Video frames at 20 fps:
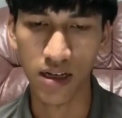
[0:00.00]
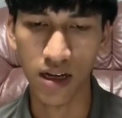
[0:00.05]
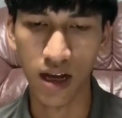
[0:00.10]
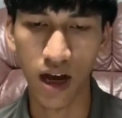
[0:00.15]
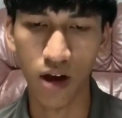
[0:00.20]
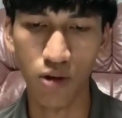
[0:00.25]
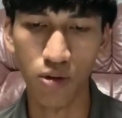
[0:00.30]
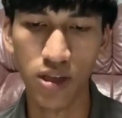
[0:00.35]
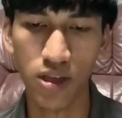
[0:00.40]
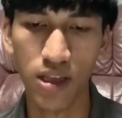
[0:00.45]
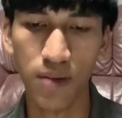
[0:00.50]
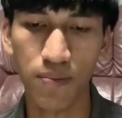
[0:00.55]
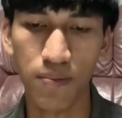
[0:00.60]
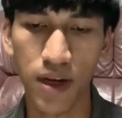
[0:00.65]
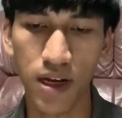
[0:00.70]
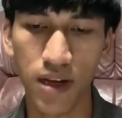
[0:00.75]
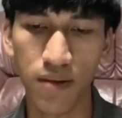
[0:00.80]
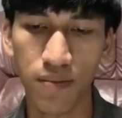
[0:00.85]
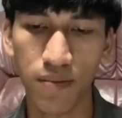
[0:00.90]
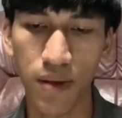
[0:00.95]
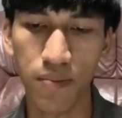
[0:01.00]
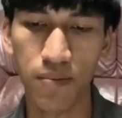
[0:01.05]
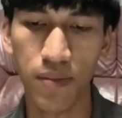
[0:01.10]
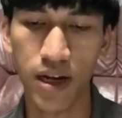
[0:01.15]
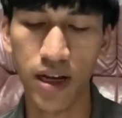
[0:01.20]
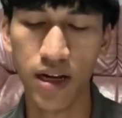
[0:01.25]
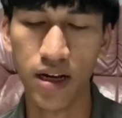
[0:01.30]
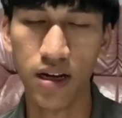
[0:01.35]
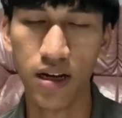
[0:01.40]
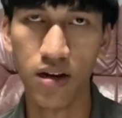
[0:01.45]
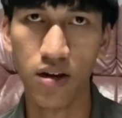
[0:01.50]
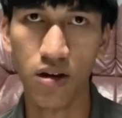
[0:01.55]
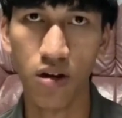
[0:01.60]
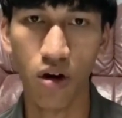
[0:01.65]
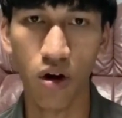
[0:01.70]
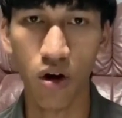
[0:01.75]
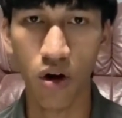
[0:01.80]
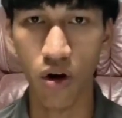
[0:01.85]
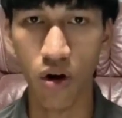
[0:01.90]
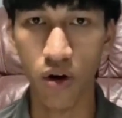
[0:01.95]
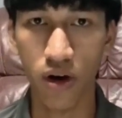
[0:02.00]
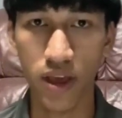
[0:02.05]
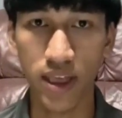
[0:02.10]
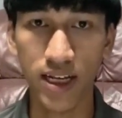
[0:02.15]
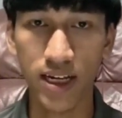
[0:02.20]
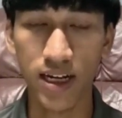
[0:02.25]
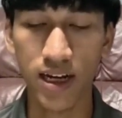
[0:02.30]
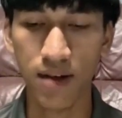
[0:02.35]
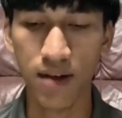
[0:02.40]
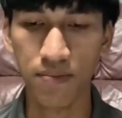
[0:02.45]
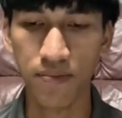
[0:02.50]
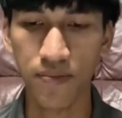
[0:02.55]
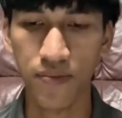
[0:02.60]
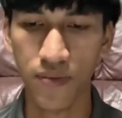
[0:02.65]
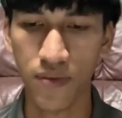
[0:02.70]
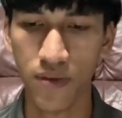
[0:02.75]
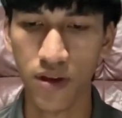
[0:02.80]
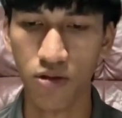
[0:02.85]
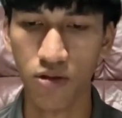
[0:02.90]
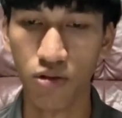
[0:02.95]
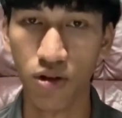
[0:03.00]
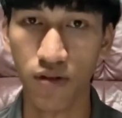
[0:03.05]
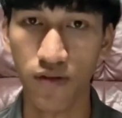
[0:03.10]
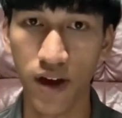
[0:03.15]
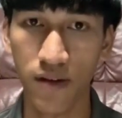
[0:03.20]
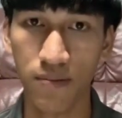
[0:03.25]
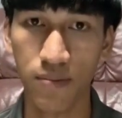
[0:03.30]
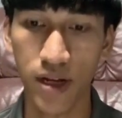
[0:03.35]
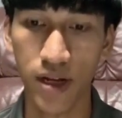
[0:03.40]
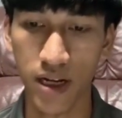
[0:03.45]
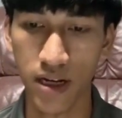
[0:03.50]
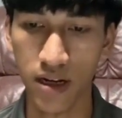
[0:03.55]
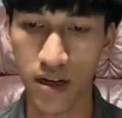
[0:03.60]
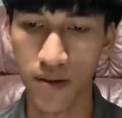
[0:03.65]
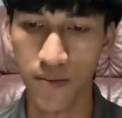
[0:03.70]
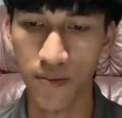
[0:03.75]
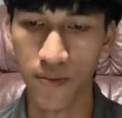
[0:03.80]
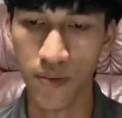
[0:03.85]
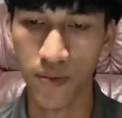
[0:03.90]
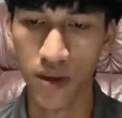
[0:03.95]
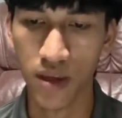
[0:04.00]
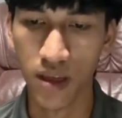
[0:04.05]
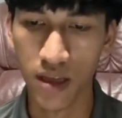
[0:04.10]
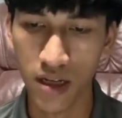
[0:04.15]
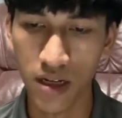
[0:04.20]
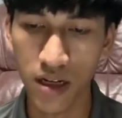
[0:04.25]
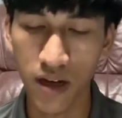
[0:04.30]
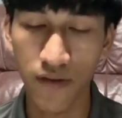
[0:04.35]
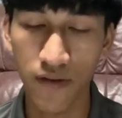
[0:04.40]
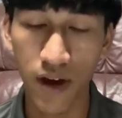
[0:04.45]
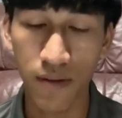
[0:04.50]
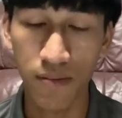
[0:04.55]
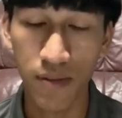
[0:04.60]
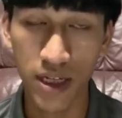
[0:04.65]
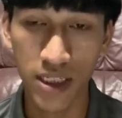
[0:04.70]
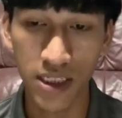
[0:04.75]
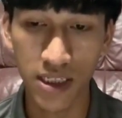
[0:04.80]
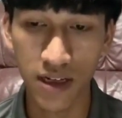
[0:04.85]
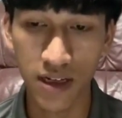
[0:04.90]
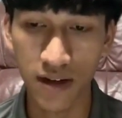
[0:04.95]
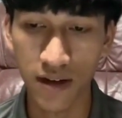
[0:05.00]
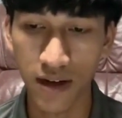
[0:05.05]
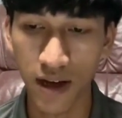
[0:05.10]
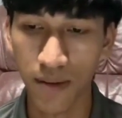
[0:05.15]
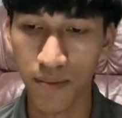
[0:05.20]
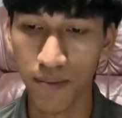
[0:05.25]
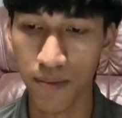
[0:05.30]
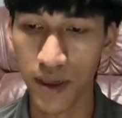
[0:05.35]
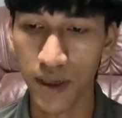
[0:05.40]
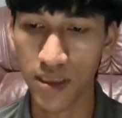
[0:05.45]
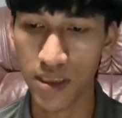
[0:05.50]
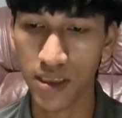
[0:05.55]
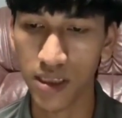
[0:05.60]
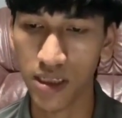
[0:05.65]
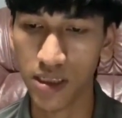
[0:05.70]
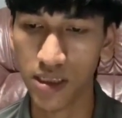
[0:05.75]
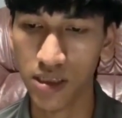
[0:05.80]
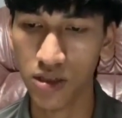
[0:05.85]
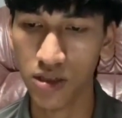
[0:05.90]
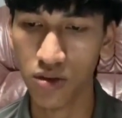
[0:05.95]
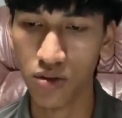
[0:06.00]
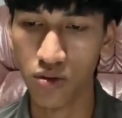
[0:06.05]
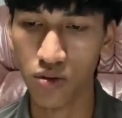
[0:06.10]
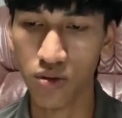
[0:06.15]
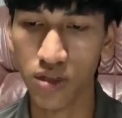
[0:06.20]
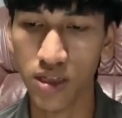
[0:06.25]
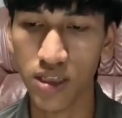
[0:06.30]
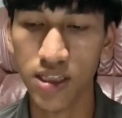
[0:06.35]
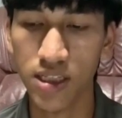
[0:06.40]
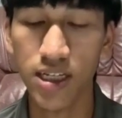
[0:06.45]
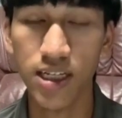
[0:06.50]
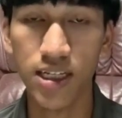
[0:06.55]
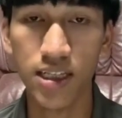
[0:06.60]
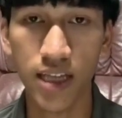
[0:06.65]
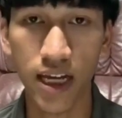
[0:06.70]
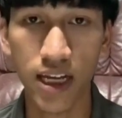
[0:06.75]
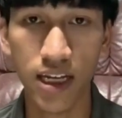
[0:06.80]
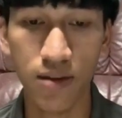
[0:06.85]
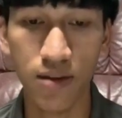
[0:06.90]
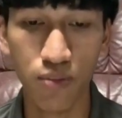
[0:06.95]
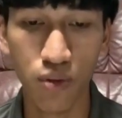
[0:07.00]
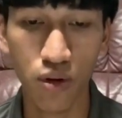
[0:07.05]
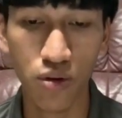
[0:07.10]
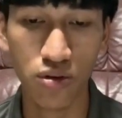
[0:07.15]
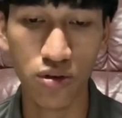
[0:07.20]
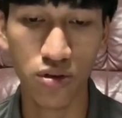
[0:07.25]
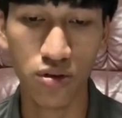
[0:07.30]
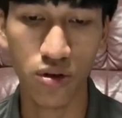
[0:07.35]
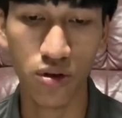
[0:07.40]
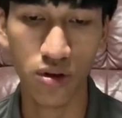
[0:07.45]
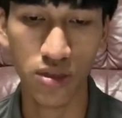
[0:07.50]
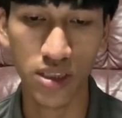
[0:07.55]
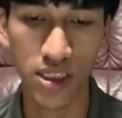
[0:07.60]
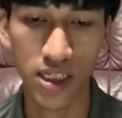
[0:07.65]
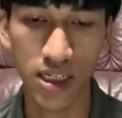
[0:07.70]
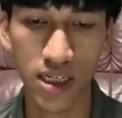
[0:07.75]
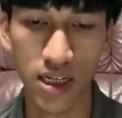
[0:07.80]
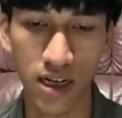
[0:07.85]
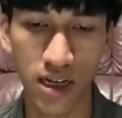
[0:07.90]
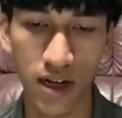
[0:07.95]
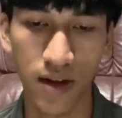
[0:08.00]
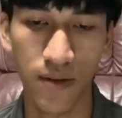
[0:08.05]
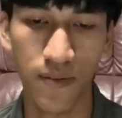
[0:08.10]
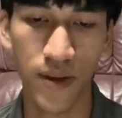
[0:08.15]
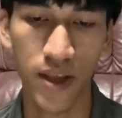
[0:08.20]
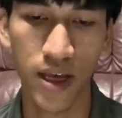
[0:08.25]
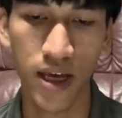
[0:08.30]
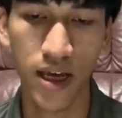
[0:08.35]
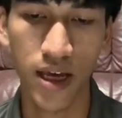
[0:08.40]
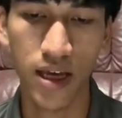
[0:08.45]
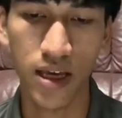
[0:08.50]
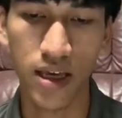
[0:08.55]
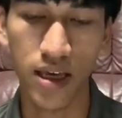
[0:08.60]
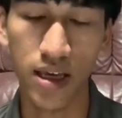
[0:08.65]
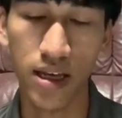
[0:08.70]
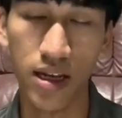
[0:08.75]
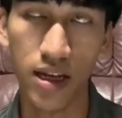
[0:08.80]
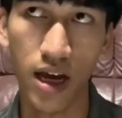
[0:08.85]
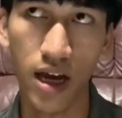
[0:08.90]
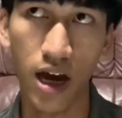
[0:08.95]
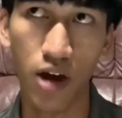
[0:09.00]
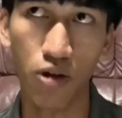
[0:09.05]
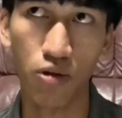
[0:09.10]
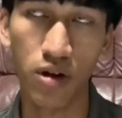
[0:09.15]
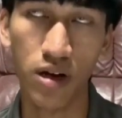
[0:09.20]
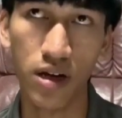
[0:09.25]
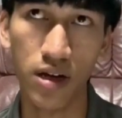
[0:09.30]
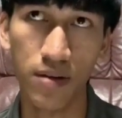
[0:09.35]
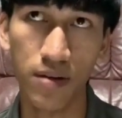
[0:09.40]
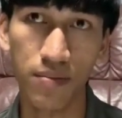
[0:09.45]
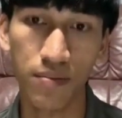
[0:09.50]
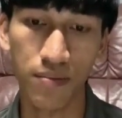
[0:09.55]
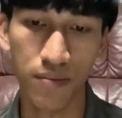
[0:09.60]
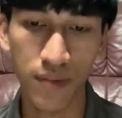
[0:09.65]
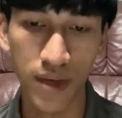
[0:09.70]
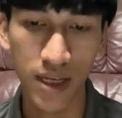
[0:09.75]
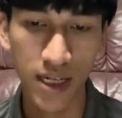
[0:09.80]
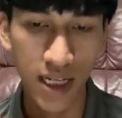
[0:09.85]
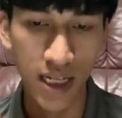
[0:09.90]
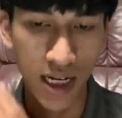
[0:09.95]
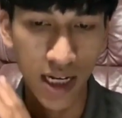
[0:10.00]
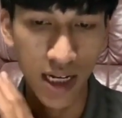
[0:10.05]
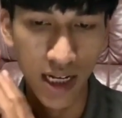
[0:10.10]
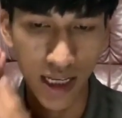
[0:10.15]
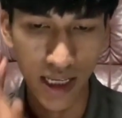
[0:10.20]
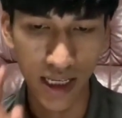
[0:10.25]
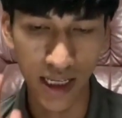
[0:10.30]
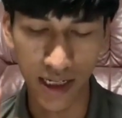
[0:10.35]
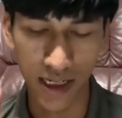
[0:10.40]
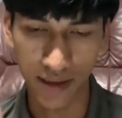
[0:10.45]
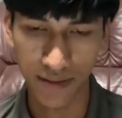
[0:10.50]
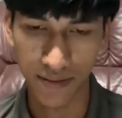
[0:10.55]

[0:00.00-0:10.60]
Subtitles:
our tympanic membrane or eardrum will vibrate. The vibration passes to the three tiny bones ossicle in our middle ear.